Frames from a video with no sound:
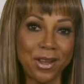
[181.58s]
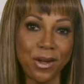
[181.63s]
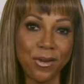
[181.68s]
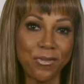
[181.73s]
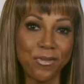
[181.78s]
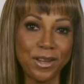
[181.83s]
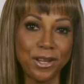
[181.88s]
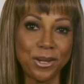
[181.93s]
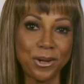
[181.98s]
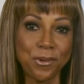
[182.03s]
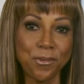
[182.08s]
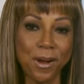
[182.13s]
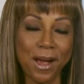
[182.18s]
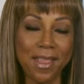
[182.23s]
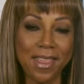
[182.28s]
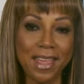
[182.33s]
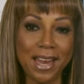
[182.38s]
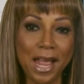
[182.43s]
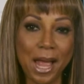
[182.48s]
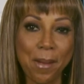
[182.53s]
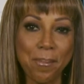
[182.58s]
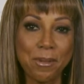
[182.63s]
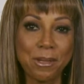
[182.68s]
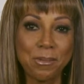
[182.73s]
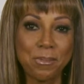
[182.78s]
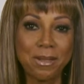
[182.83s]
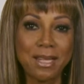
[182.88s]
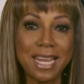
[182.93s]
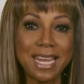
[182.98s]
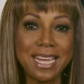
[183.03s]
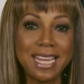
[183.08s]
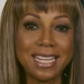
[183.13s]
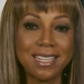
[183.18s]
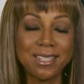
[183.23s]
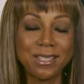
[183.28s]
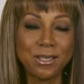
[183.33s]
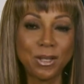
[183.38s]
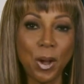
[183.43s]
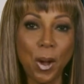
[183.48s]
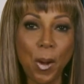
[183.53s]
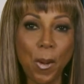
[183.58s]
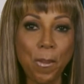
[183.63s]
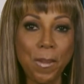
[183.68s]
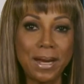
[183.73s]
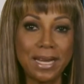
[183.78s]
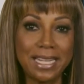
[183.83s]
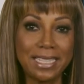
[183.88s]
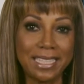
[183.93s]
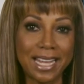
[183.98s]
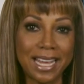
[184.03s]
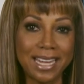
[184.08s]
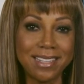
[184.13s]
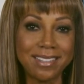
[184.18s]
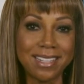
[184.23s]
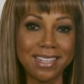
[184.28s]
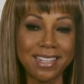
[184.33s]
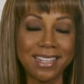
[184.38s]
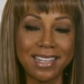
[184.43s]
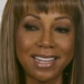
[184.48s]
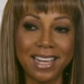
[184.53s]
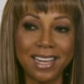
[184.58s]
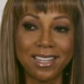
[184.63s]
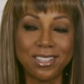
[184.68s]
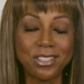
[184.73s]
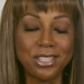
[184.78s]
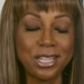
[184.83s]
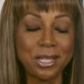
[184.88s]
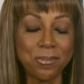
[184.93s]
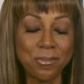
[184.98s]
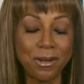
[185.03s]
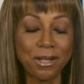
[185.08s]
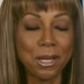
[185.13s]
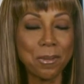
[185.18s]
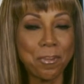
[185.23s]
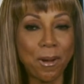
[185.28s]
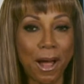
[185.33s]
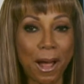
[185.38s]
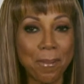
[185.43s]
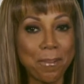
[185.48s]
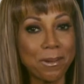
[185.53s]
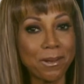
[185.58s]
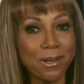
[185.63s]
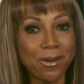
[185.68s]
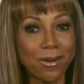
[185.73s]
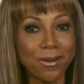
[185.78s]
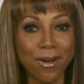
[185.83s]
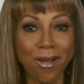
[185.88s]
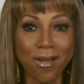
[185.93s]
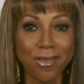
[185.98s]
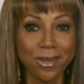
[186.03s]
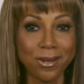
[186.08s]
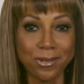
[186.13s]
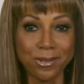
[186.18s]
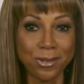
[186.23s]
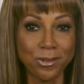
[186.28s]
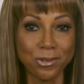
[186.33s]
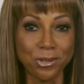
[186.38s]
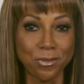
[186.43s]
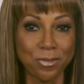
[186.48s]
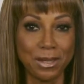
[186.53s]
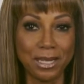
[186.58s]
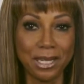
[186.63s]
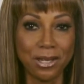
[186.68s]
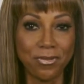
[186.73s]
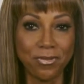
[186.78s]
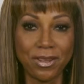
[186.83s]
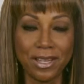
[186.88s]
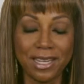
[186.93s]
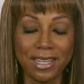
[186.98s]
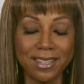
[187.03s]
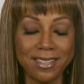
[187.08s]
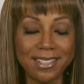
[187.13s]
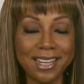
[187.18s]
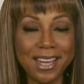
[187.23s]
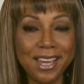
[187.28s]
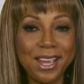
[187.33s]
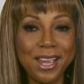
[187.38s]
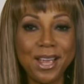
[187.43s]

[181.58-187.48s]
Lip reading: go figure why that happens, but they get so many likes, and she's really popular on all their social media feeds.